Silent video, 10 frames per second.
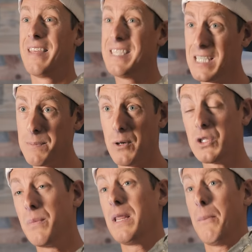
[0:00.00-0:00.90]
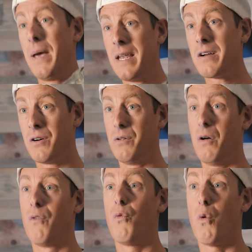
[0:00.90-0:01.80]
This is supposed to be the
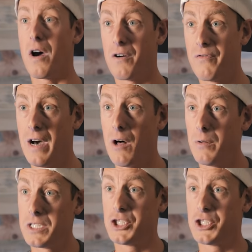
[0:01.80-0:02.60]
pinnacle of waterfowl